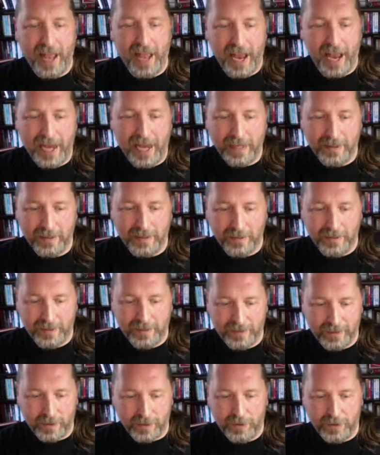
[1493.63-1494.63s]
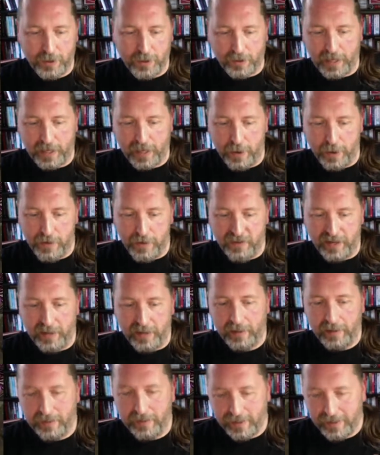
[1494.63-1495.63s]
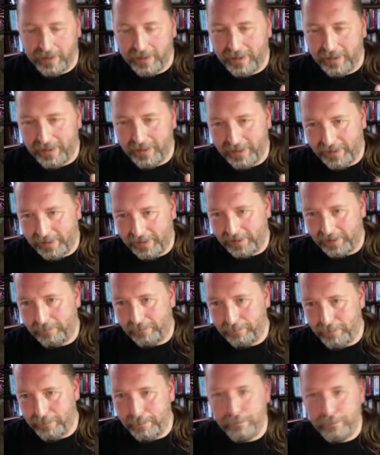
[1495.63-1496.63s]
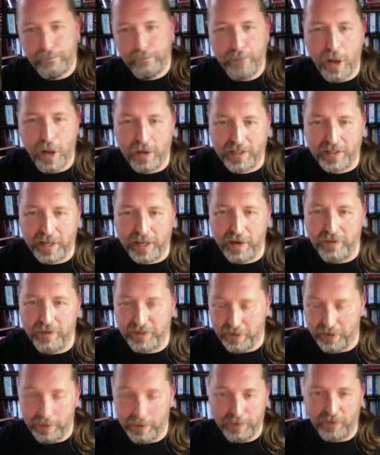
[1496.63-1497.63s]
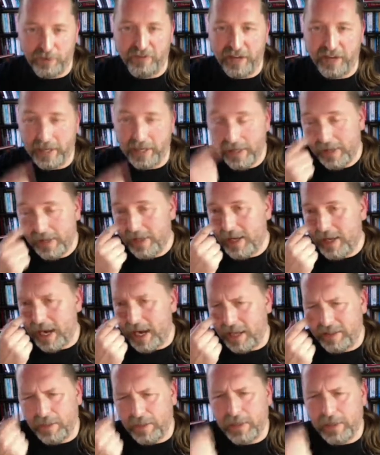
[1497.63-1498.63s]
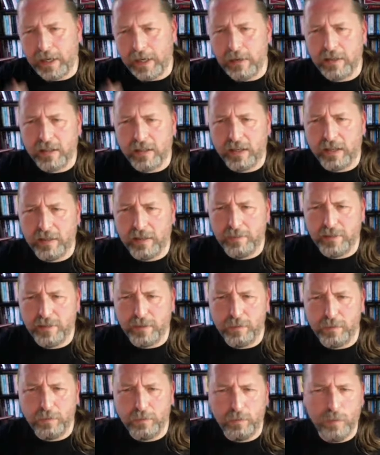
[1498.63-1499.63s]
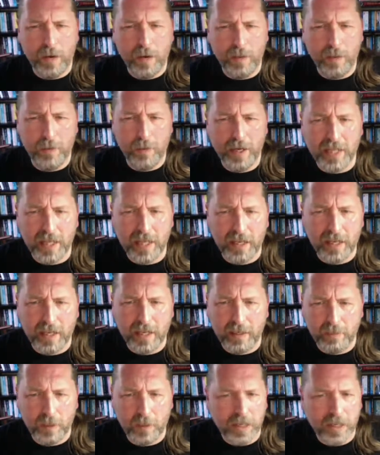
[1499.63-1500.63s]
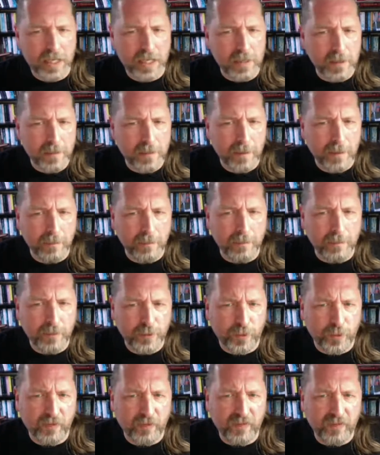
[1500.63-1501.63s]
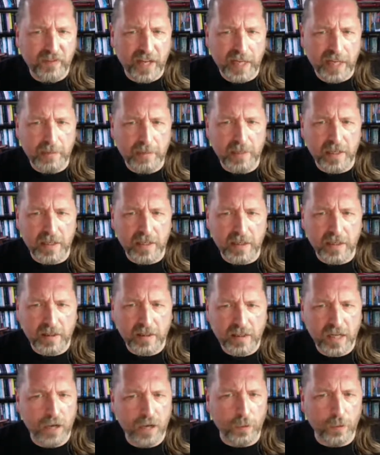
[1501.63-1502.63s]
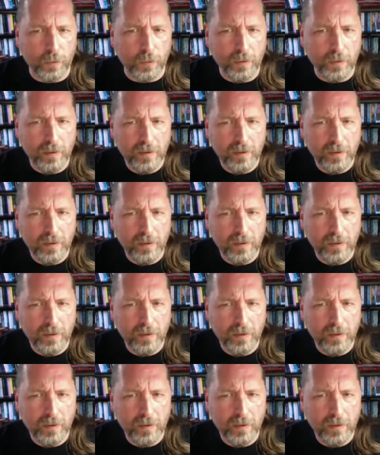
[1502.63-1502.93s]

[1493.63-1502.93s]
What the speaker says: And so I took that over, passed it over to him, sort of thing. And so he goes, "So why didn't your mum sort of name you Colt?"